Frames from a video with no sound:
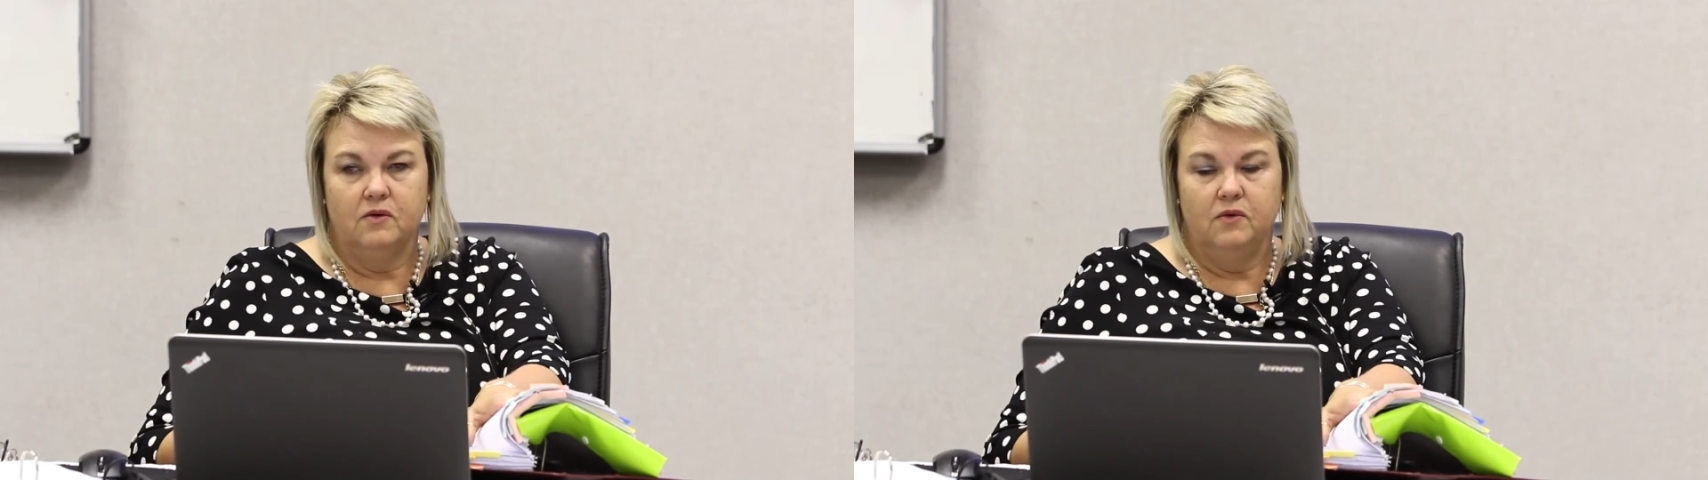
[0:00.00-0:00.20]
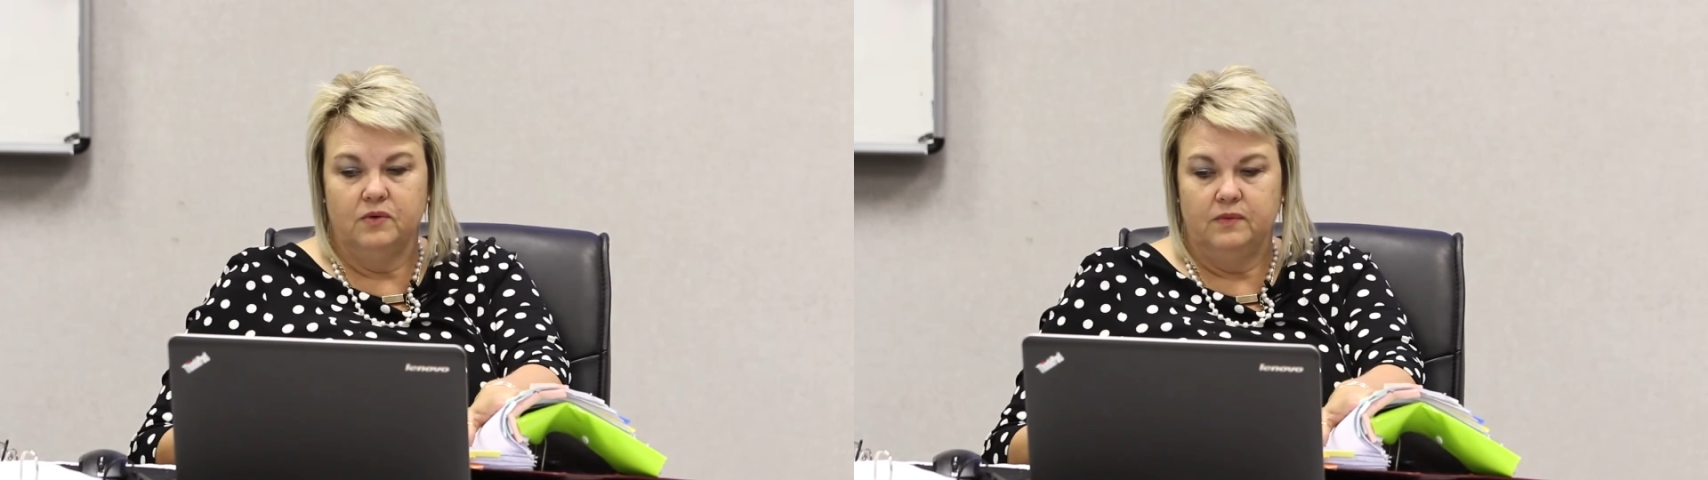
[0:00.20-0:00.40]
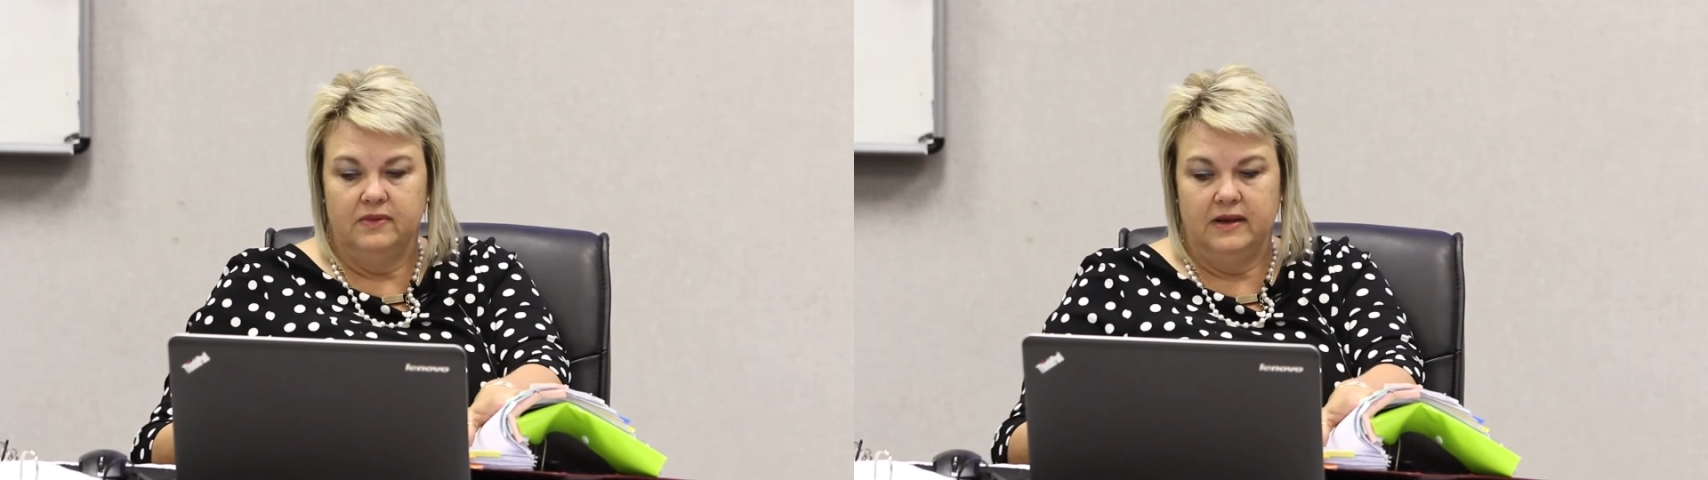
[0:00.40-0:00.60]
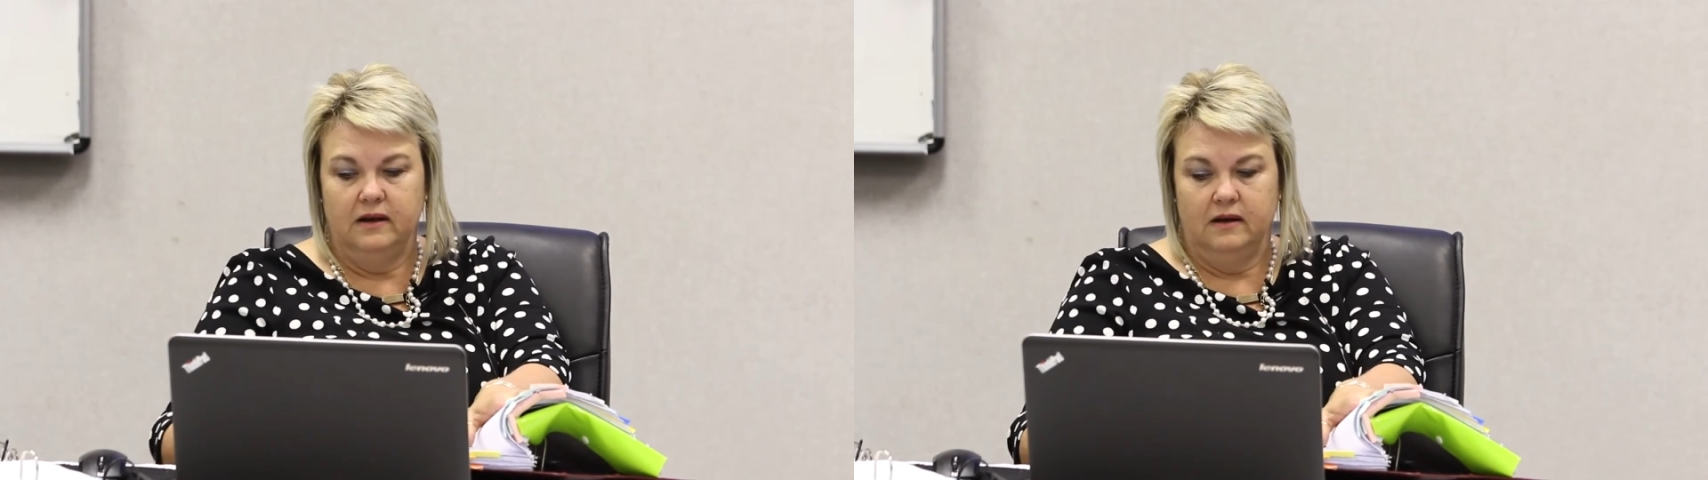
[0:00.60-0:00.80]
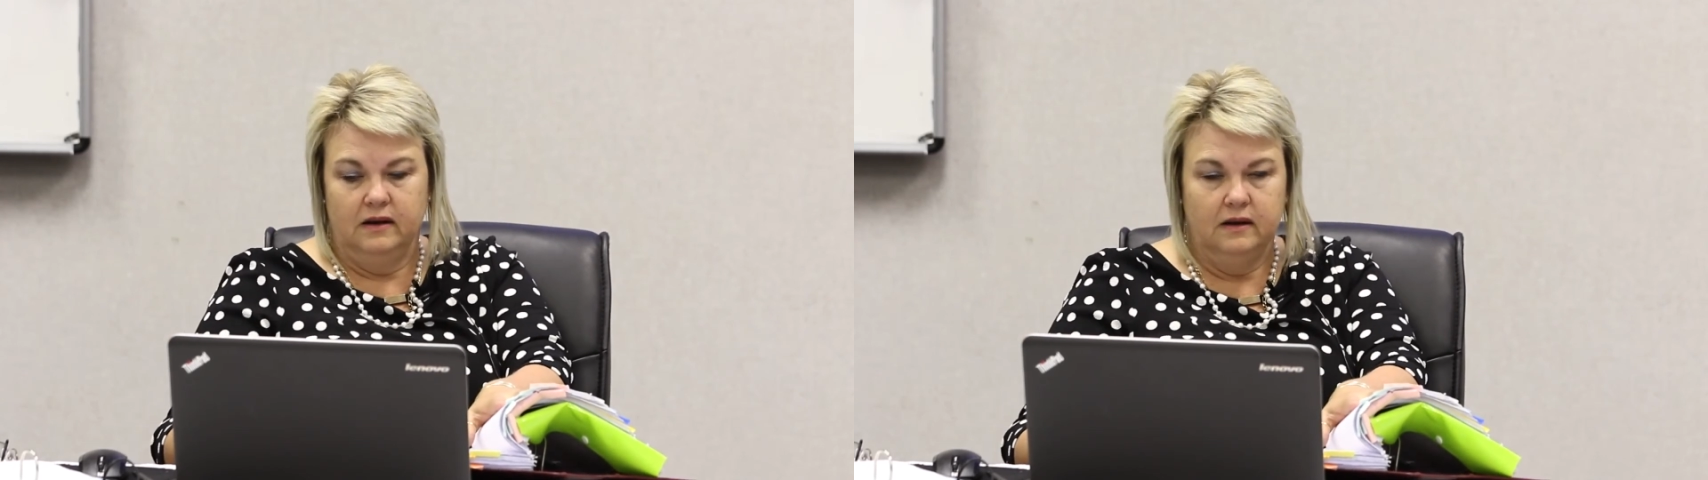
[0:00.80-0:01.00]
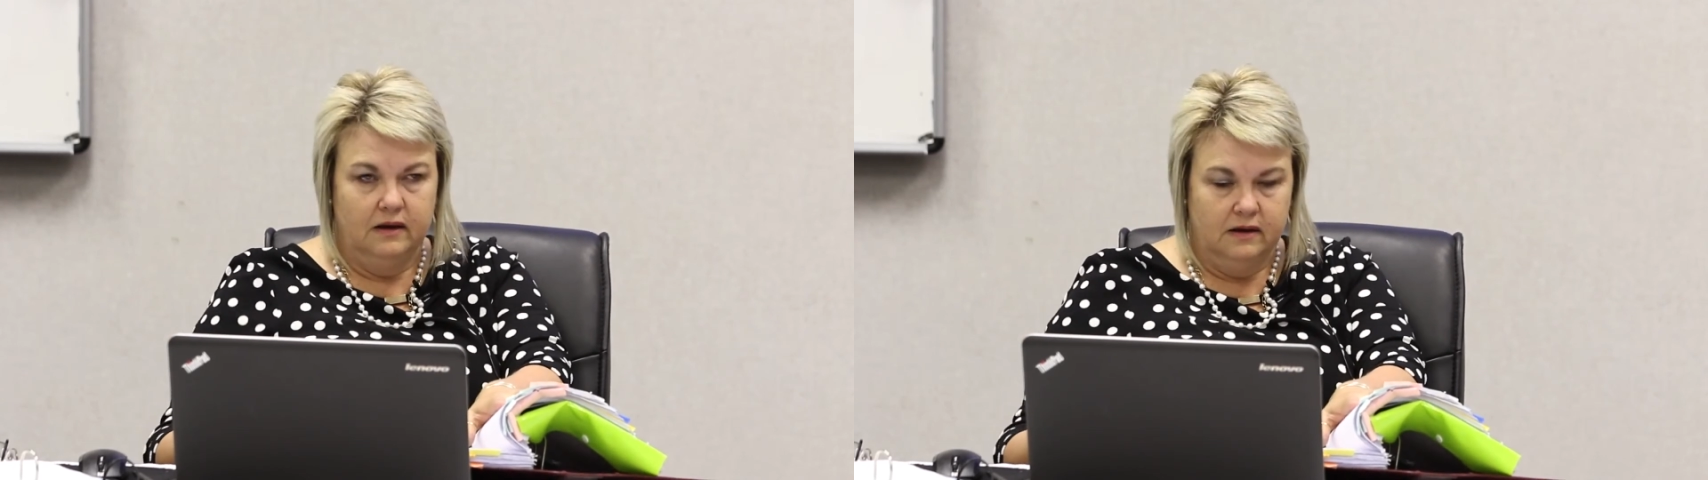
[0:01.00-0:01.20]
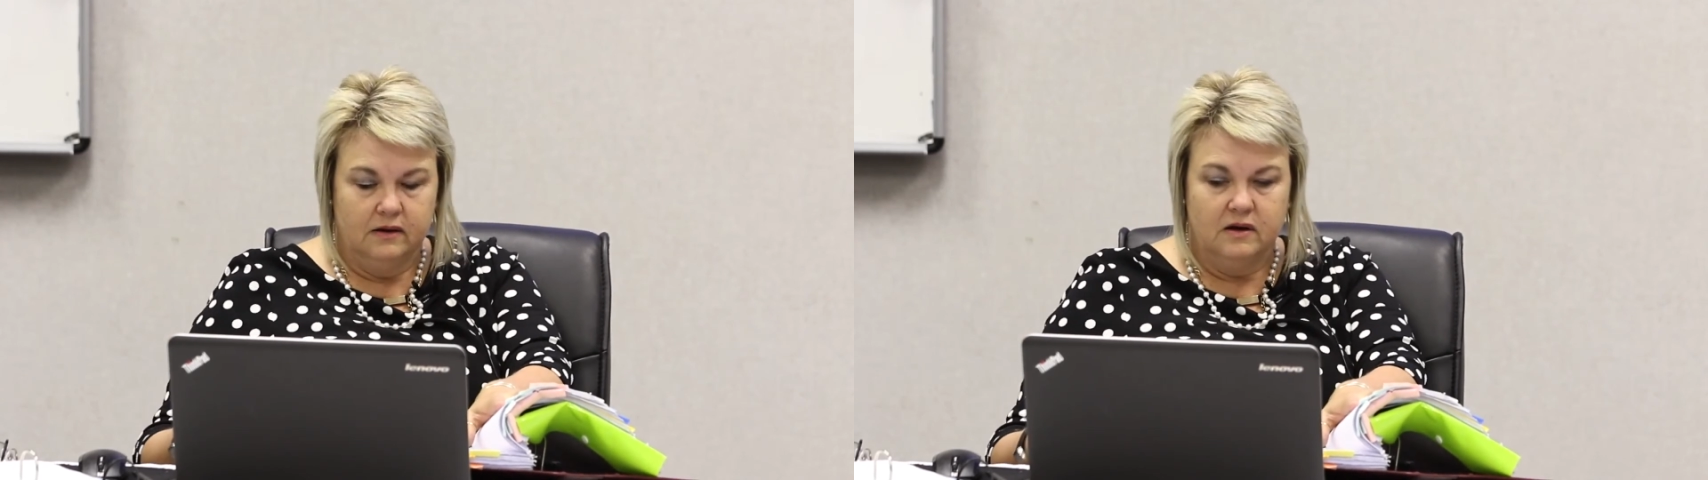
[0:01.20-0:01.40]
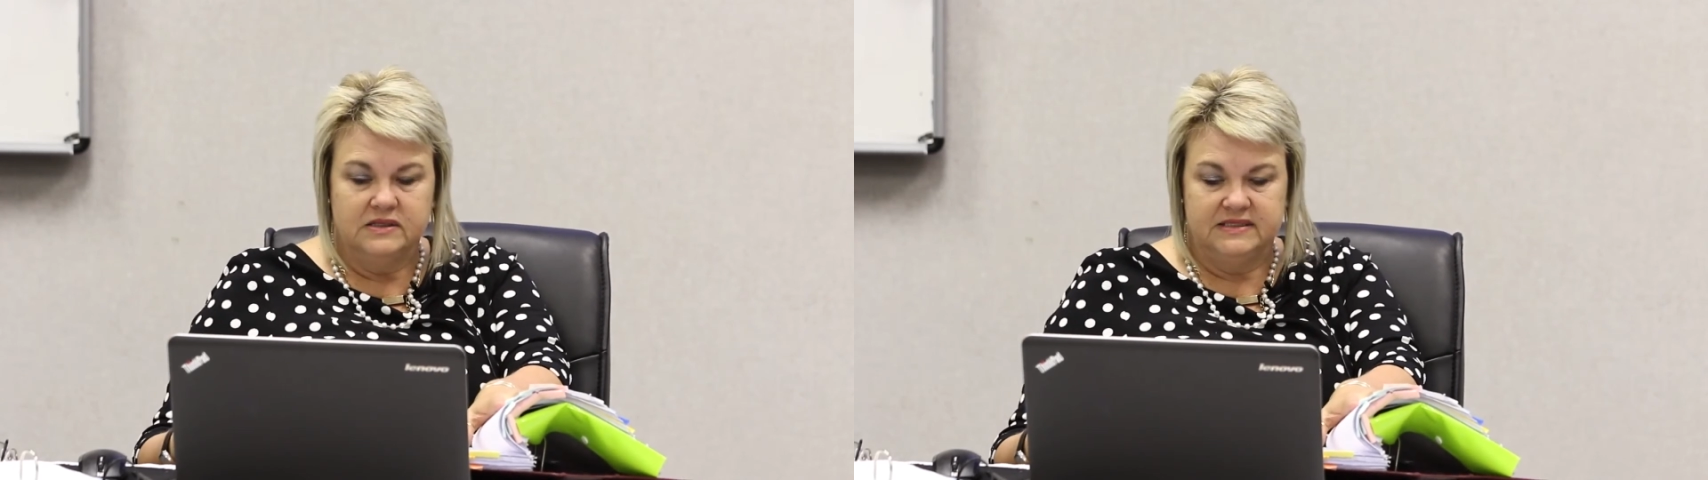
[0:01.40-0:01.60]
court will then
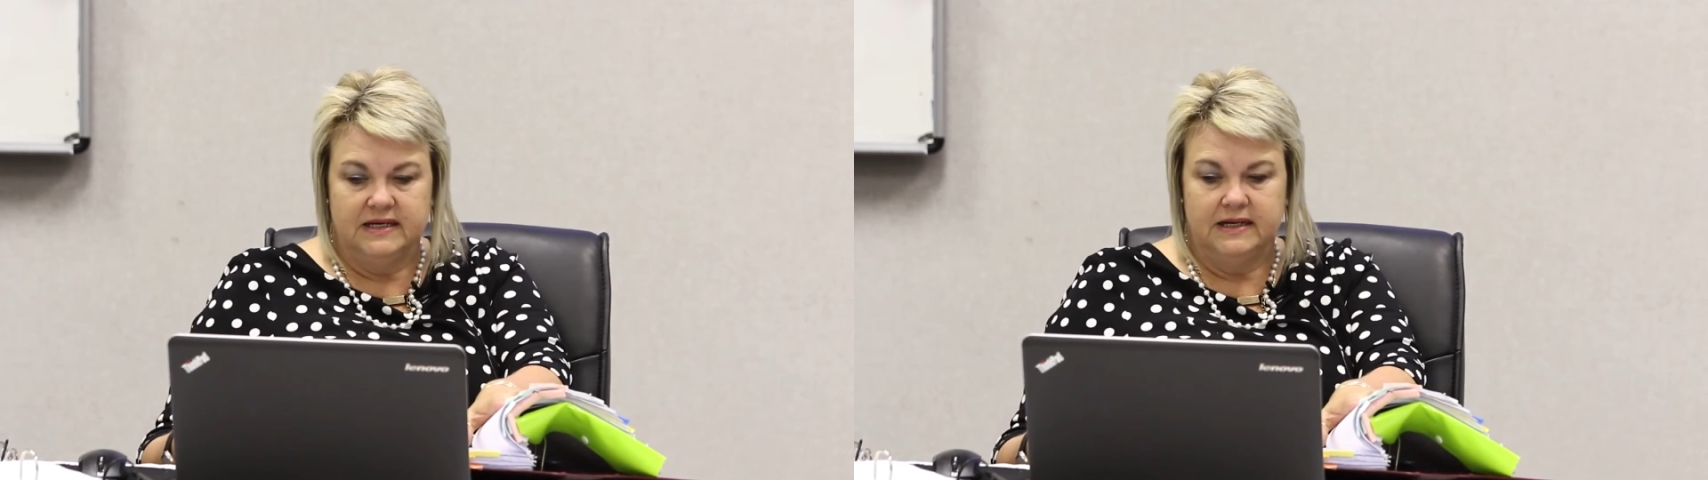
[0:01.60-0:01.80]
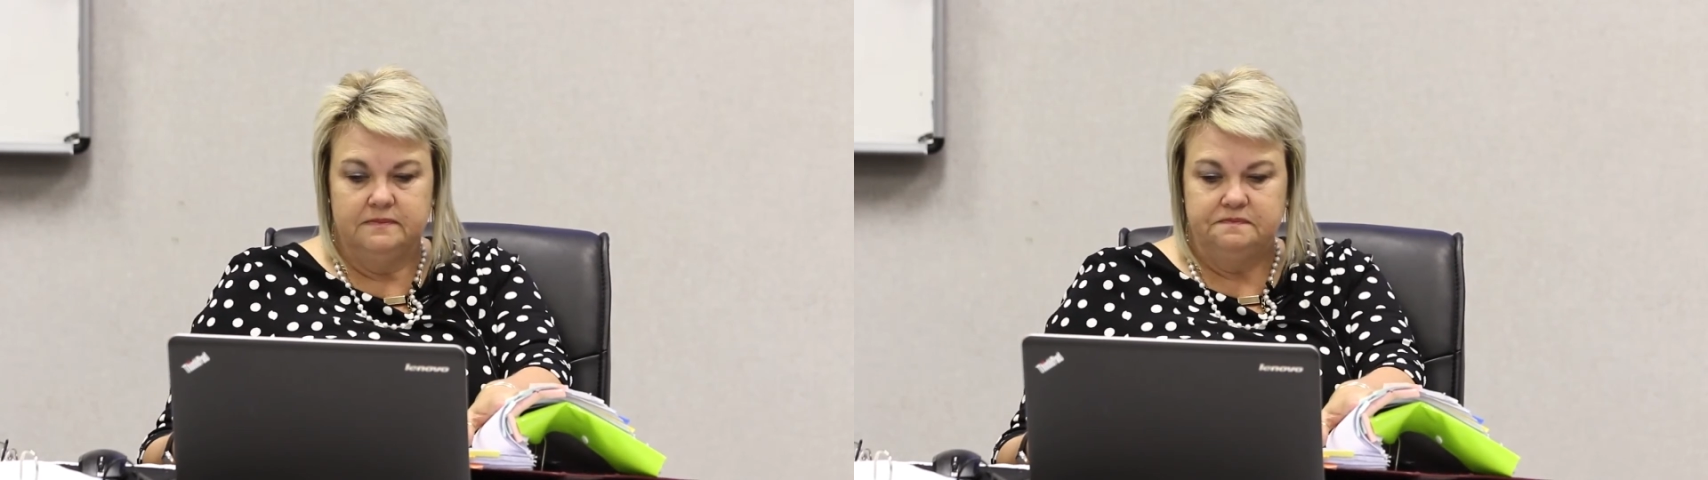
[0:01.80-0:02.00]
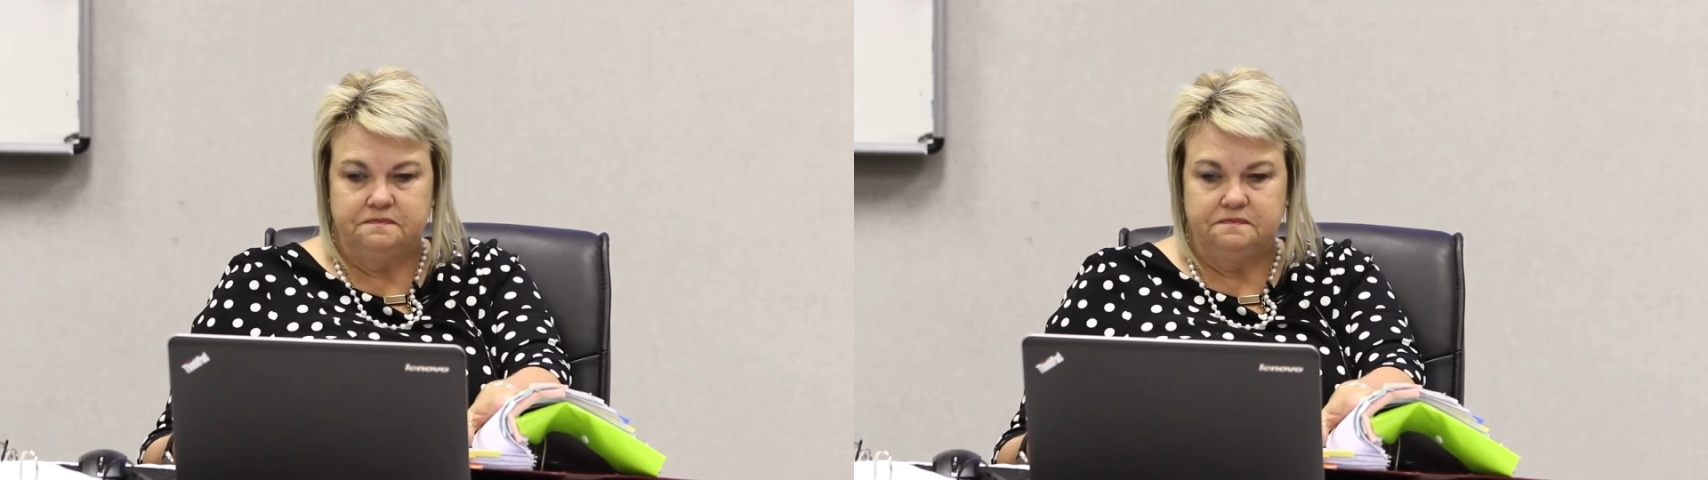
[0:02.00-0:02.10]
consider.